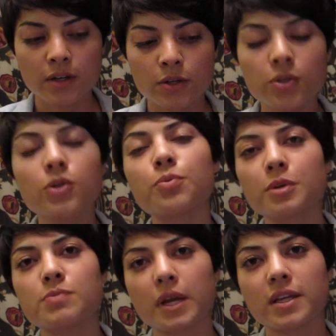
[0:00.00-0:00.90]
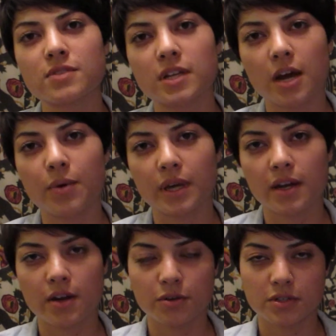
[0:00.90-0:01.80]
new perspectives on how we can
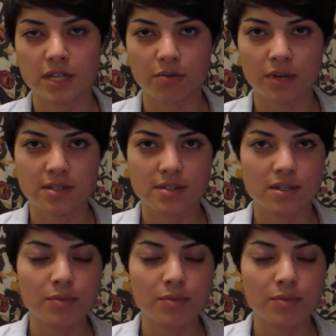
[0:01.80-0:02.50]
understand racism.